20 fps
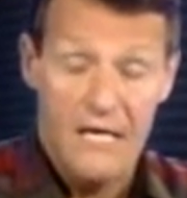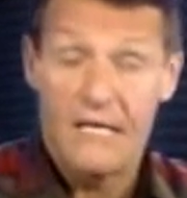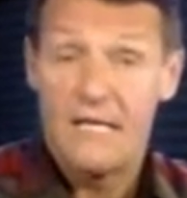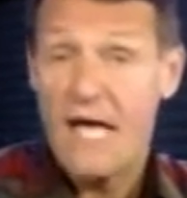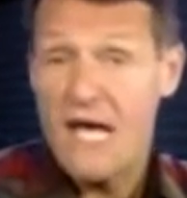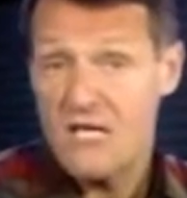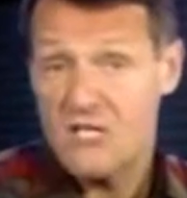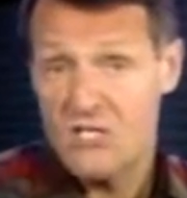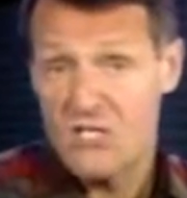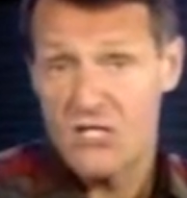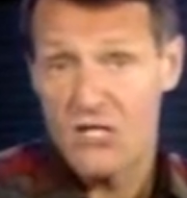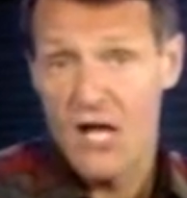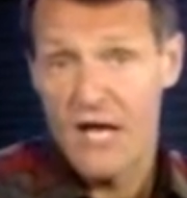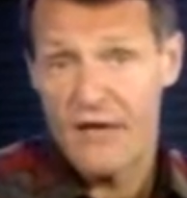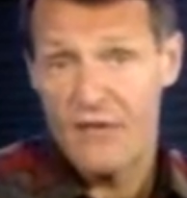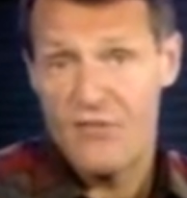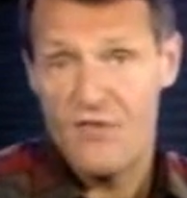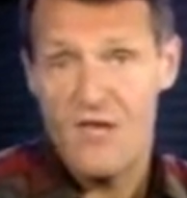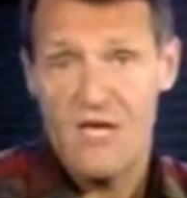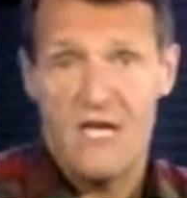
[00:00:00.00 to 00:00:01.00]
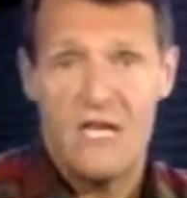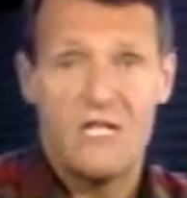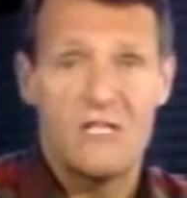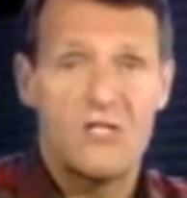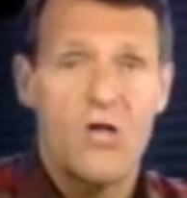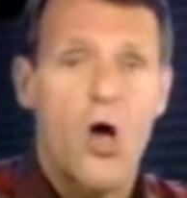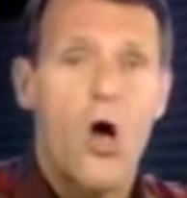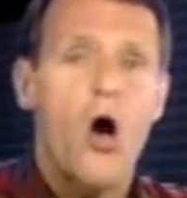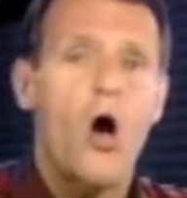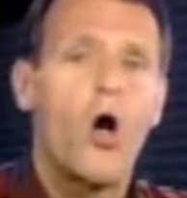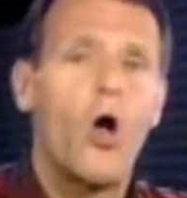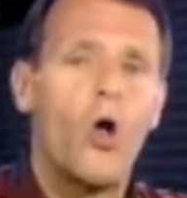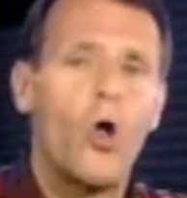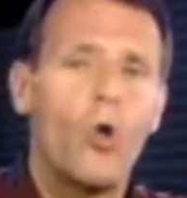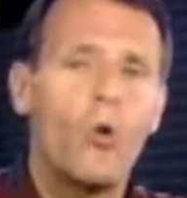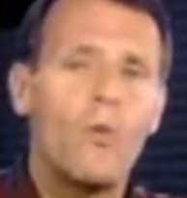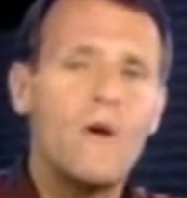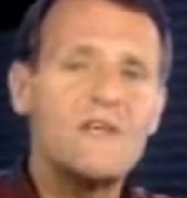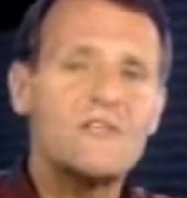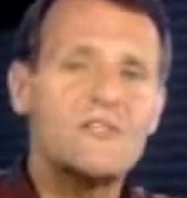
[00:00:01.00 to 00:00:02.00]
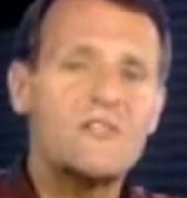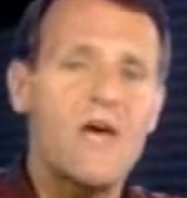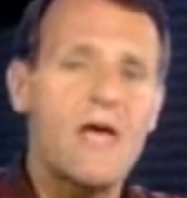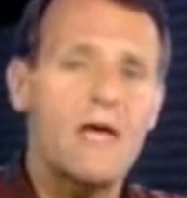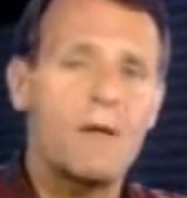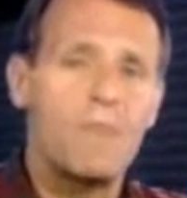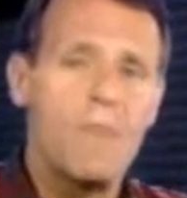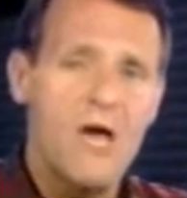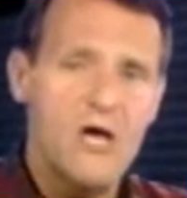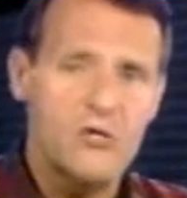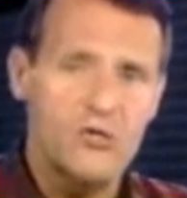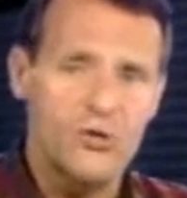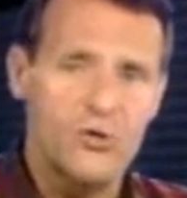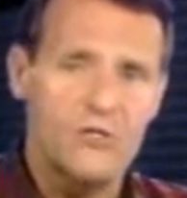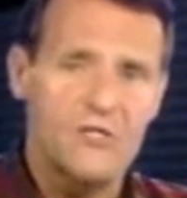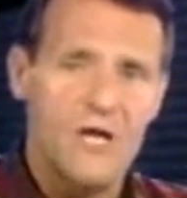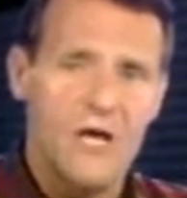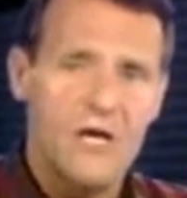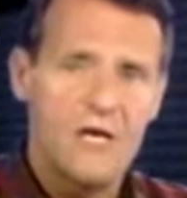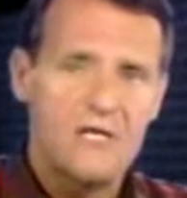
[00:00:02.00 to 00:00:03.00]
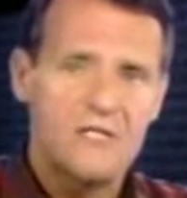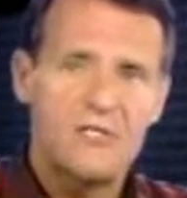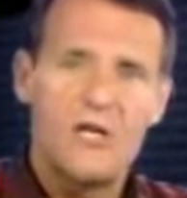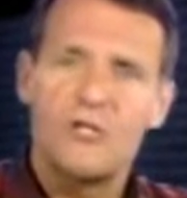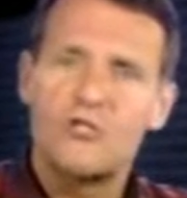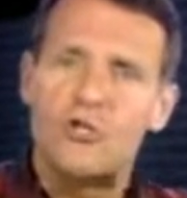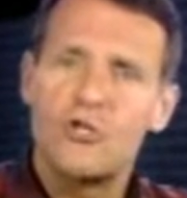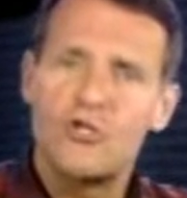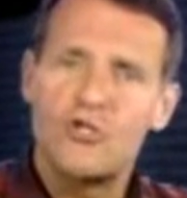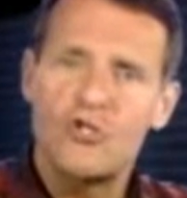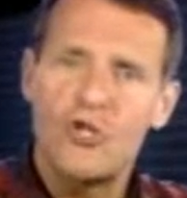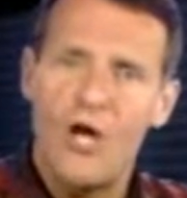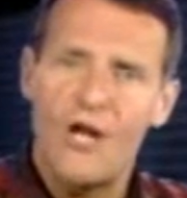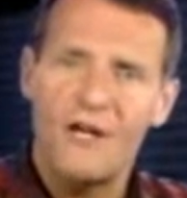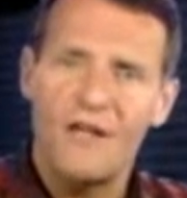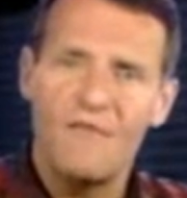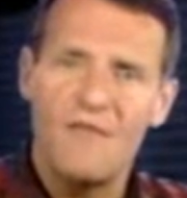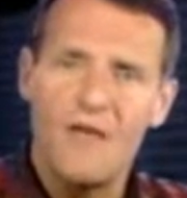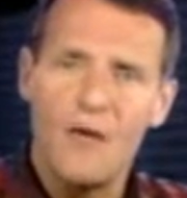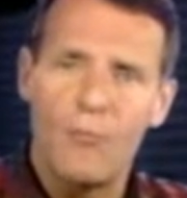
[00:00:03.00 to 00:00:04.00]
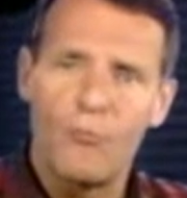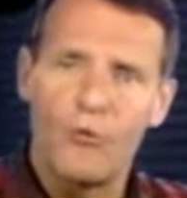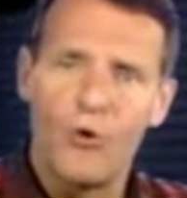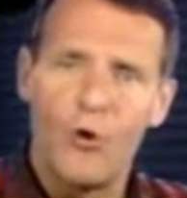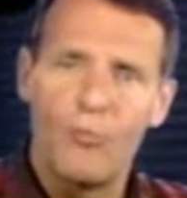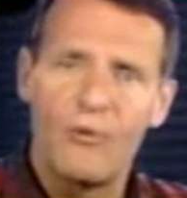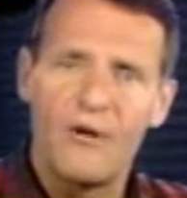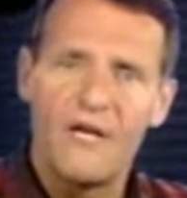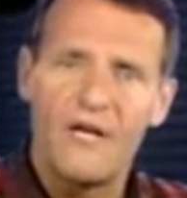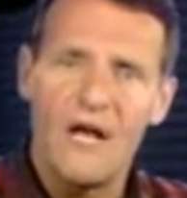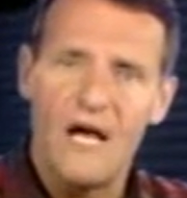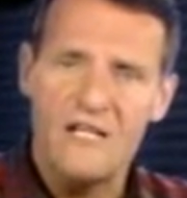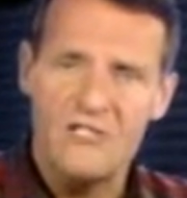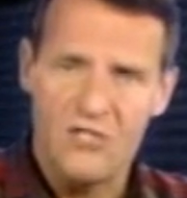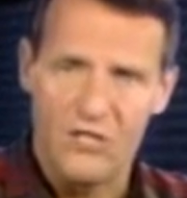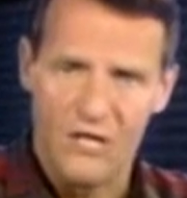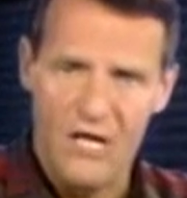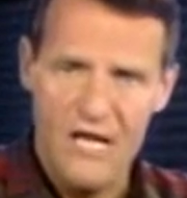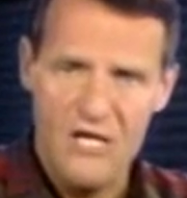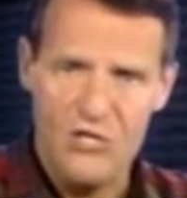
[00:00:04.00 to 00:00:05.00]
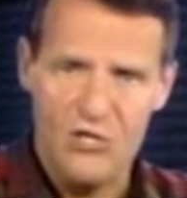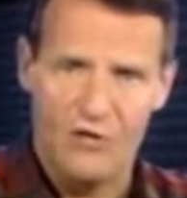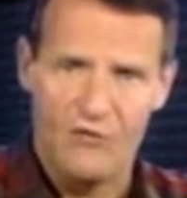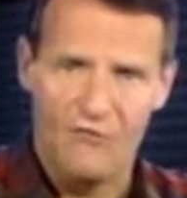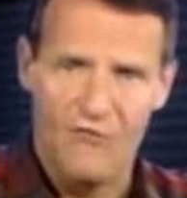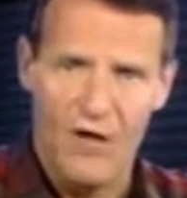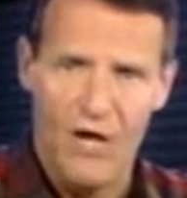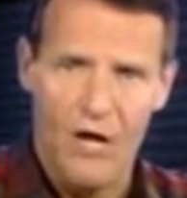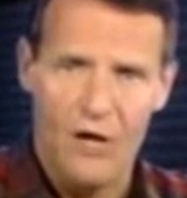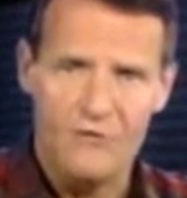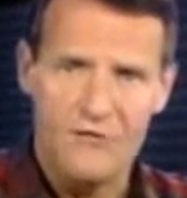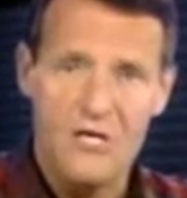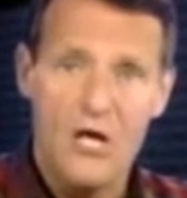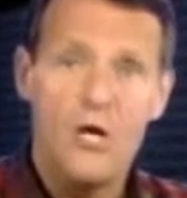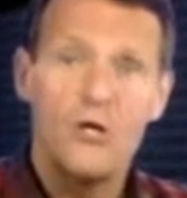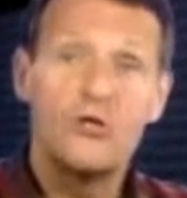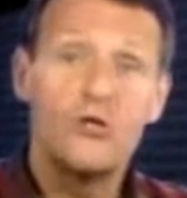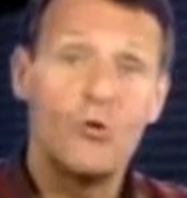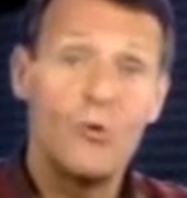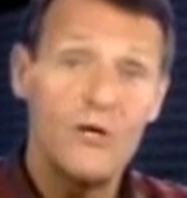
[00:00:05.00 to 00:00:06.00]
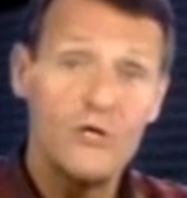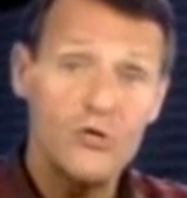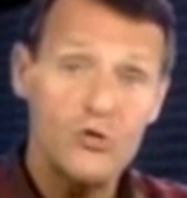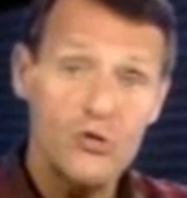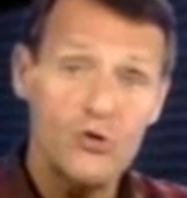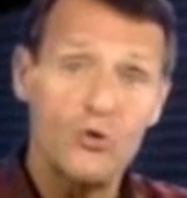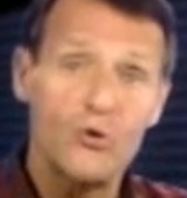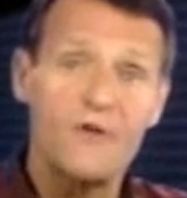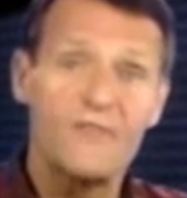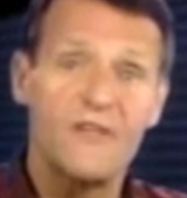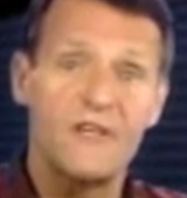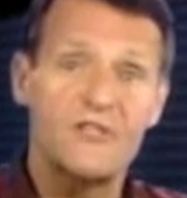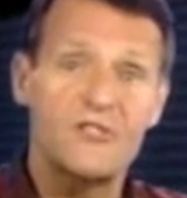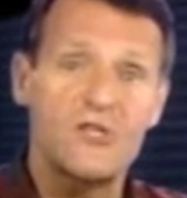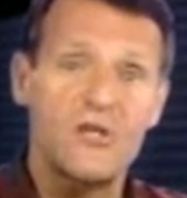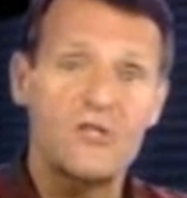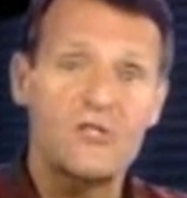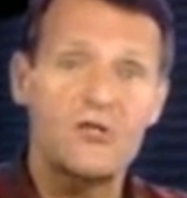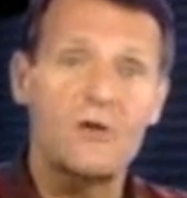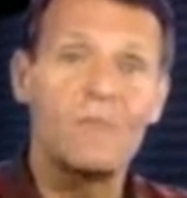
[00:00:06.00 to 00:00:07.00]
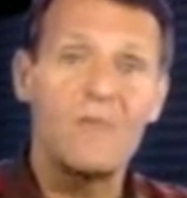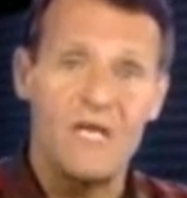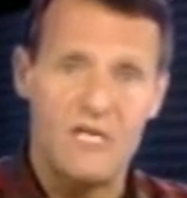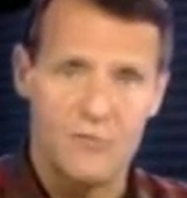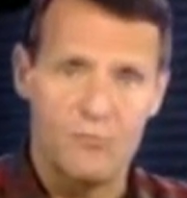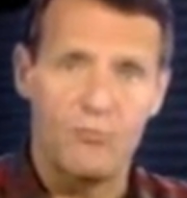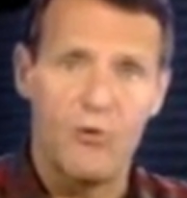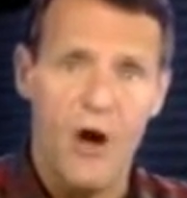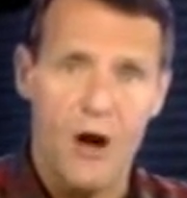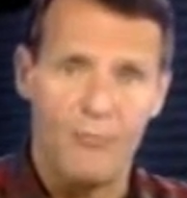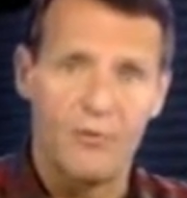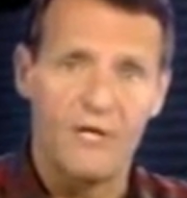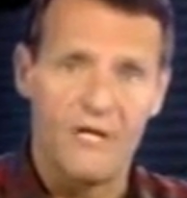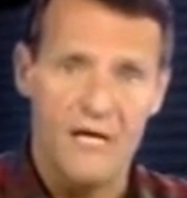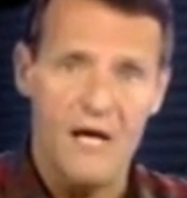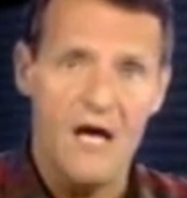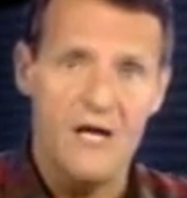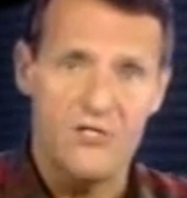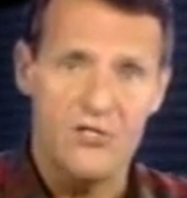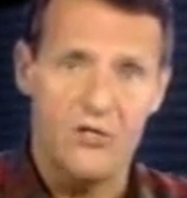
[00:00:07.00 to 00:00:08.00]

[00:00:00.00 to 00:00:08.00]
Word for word: In cases like these, always take measures such as shutting the appropriate isolation valves to ensure that a system is properly